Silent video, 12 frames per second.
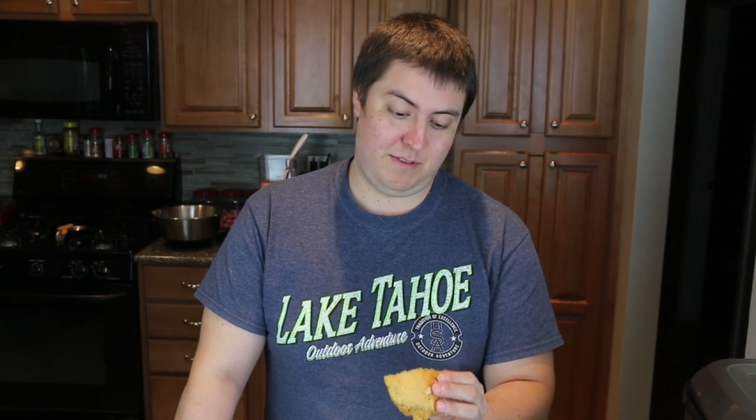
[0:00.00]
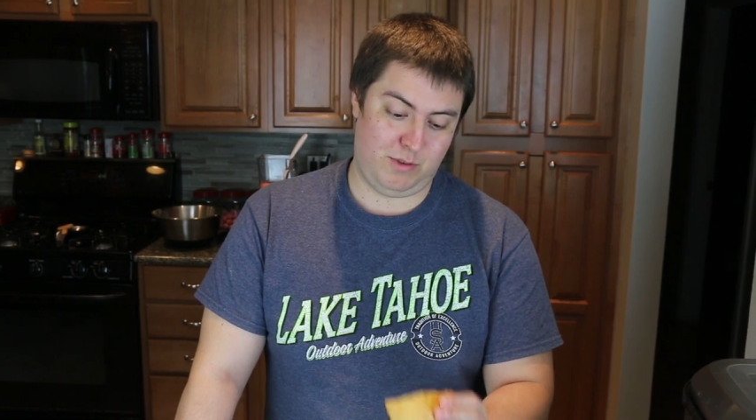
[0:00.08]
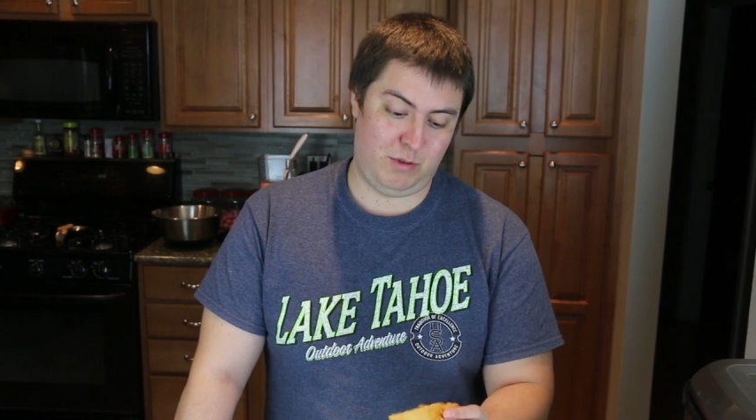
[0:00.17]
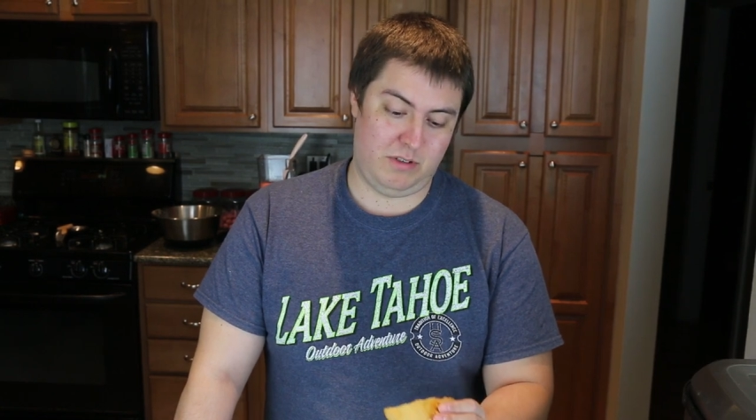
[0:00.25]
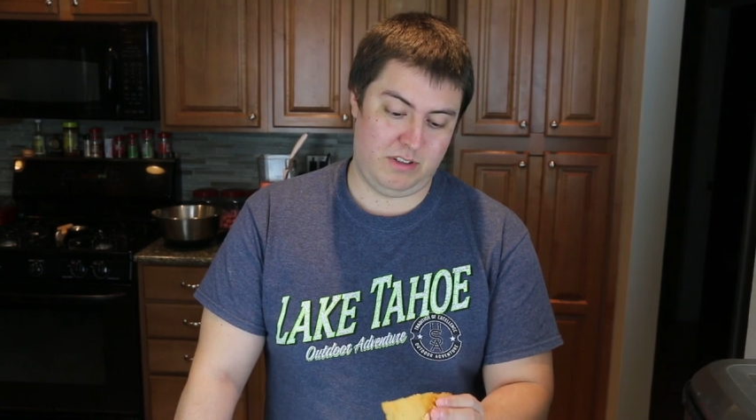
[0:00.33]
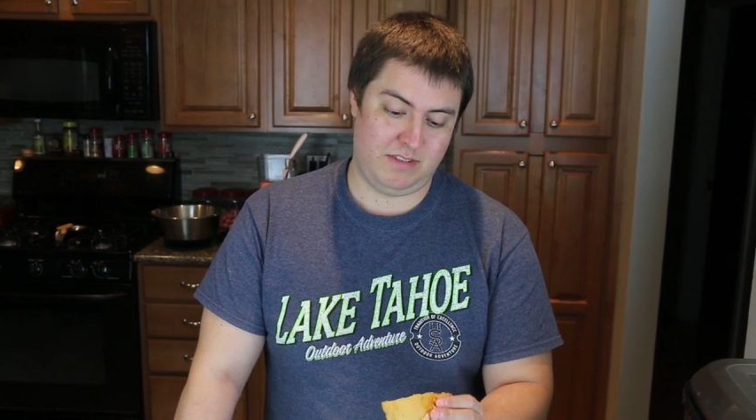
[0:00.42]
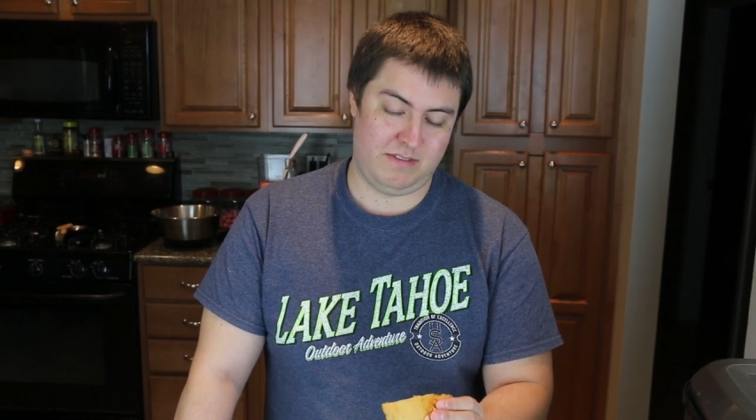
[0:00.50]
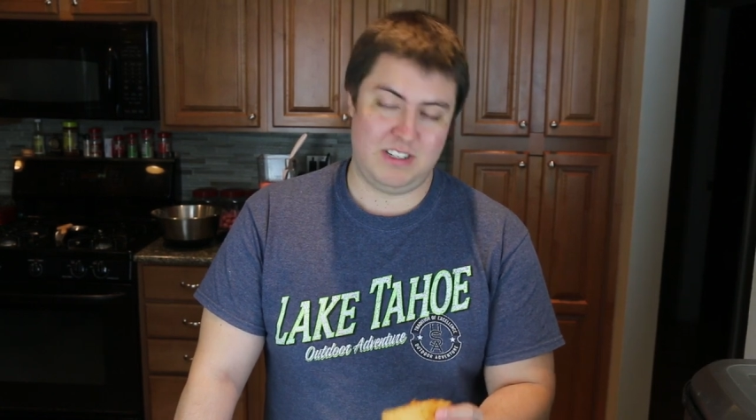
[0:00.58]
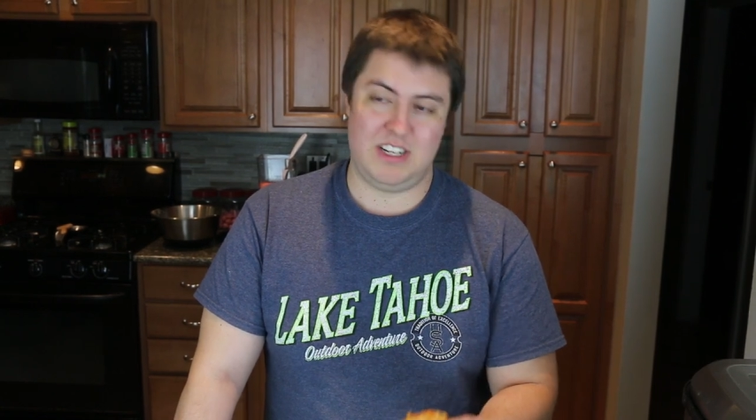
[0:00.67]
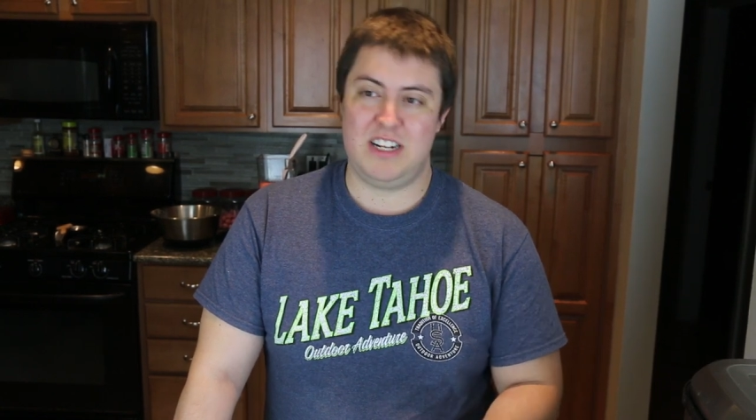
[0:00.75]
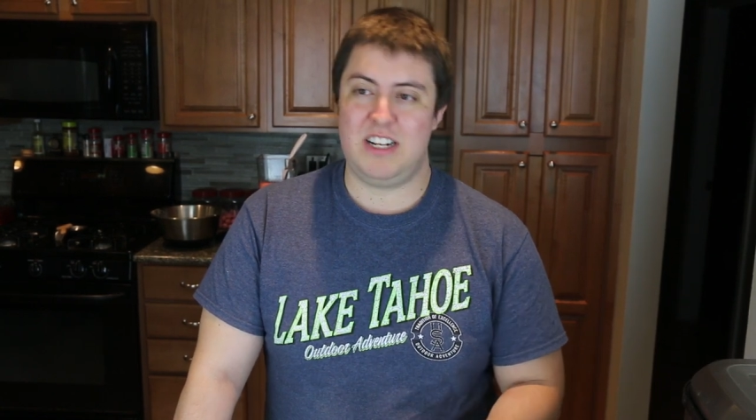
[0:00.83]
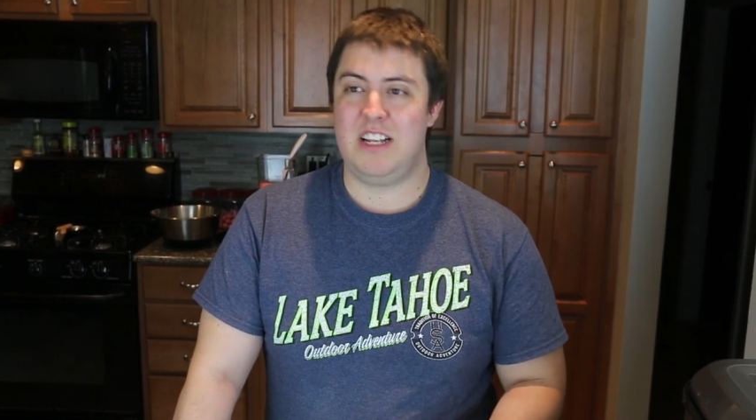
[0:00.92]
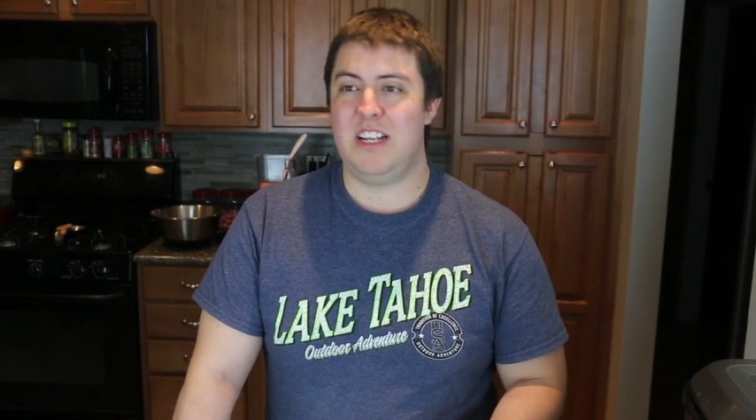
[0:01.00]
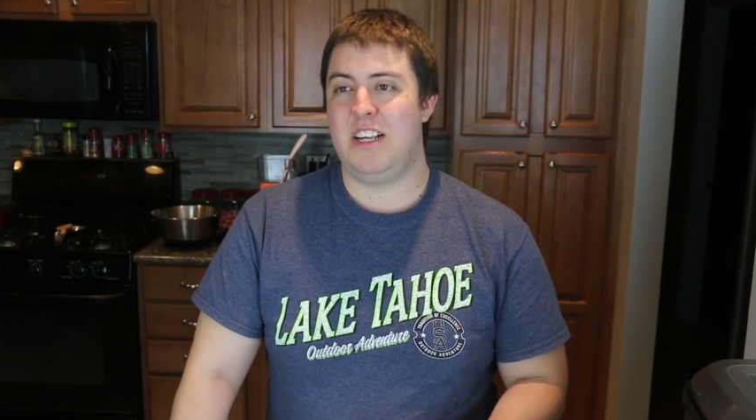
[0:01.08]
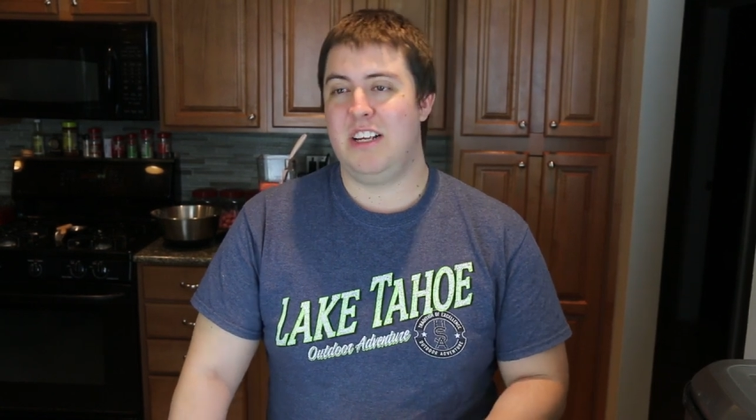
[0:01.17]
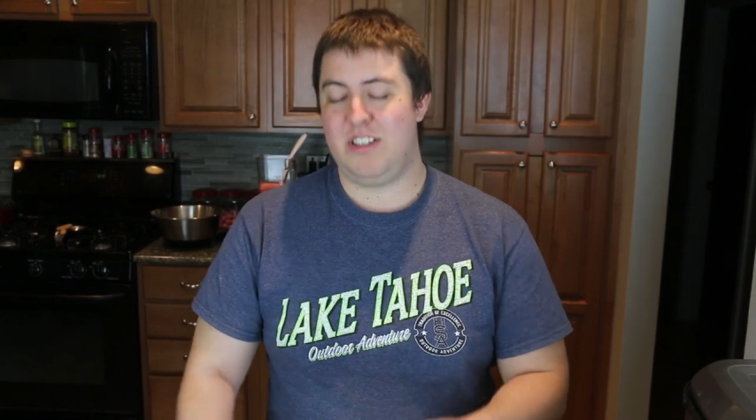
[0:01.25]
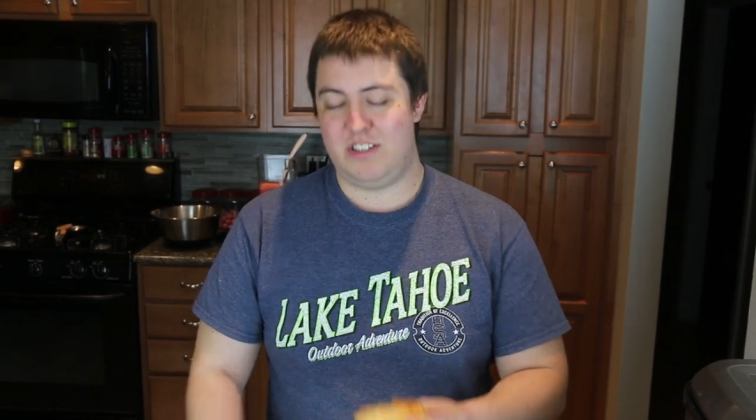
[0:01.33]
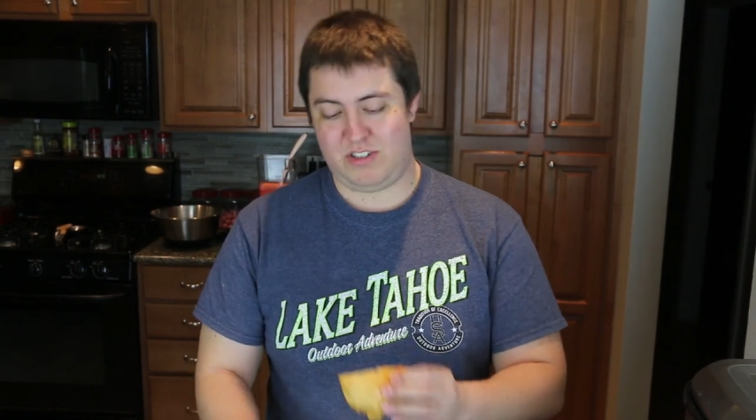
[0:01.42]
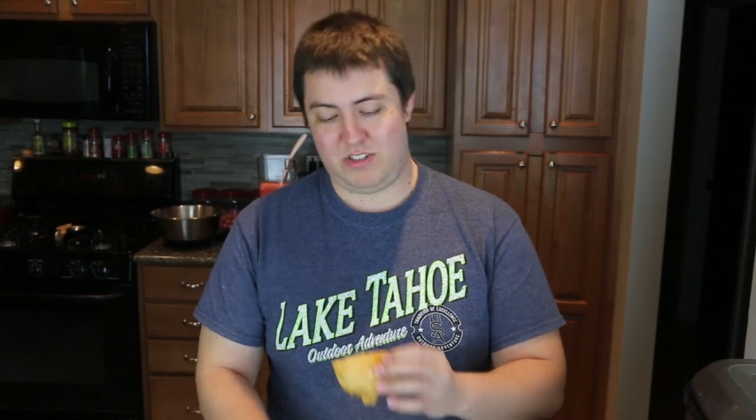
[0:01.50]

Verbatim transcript: food. Judge it on Taco Bell standards.